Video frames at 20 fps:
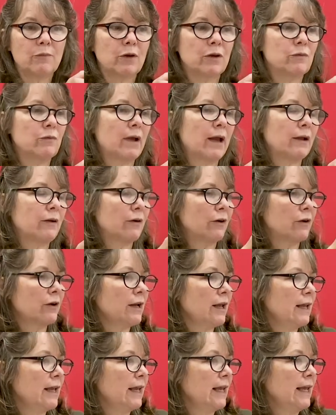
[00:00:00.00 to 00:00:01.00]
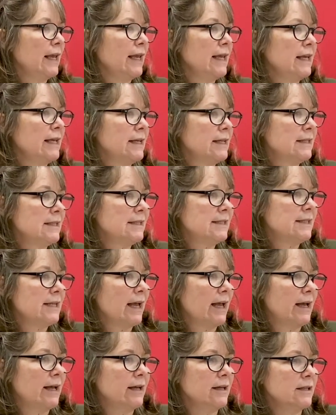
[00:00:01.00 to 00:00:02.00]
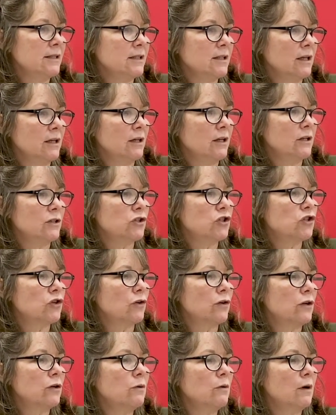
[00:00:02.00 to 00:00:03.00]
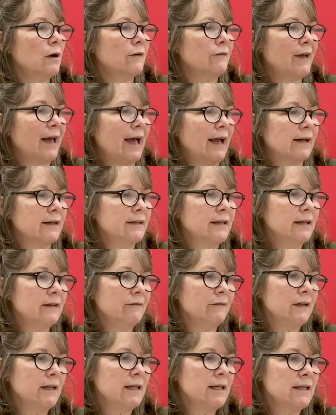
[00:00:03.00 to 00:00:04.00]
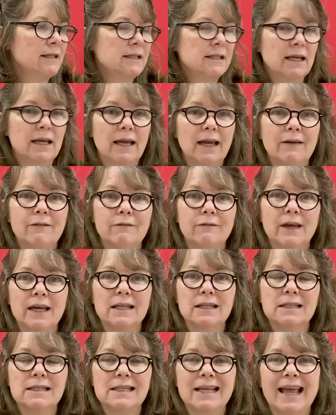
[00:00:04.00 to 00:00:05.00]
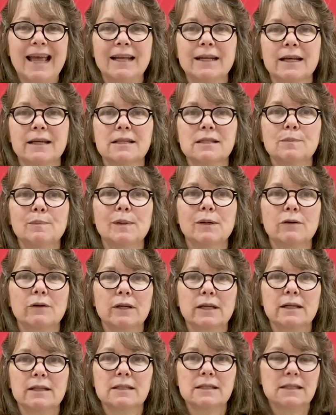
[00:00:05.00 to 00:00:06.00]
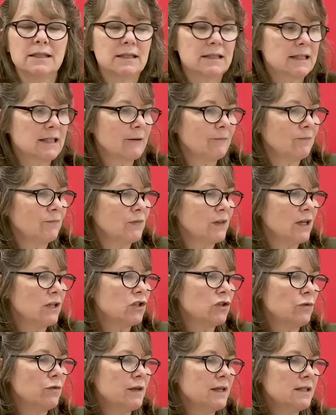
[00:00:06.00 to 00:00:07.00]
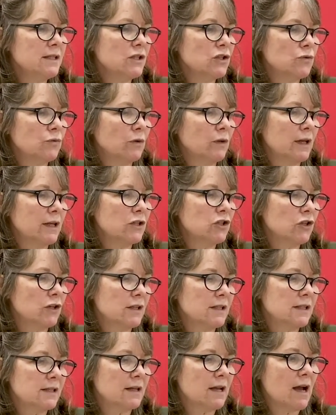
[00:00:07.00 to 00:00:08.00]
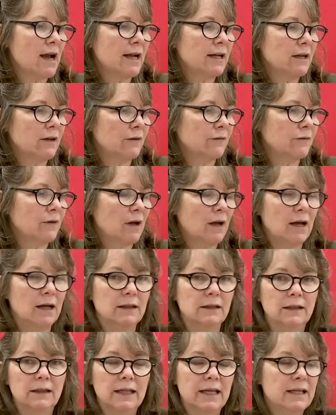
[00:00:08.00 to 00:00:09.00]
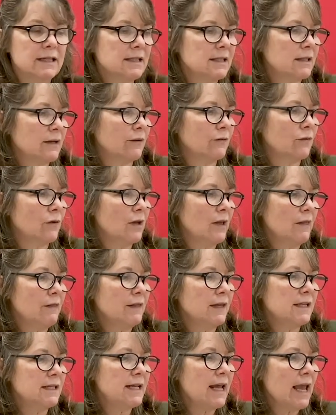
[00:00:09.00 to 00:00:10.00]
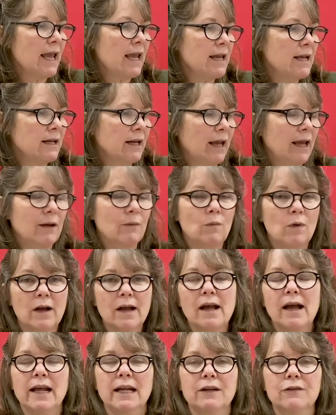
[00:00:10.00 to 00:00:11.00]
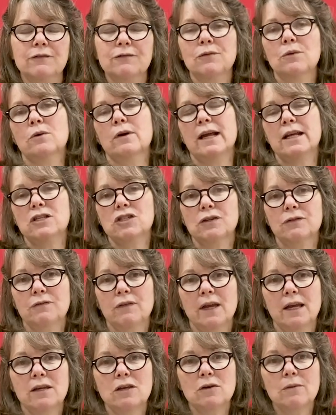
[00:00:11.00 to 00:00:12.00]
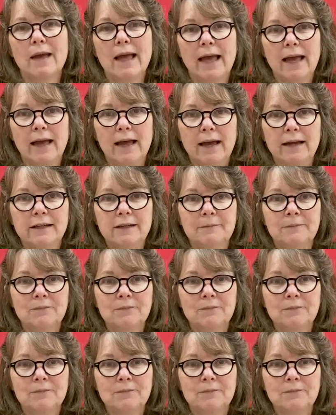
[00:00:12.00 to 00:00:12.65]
record, it says Journal of Activities, Events, and Experiences. So this is really just kind of a list of the date and what kind of 4-H event you had.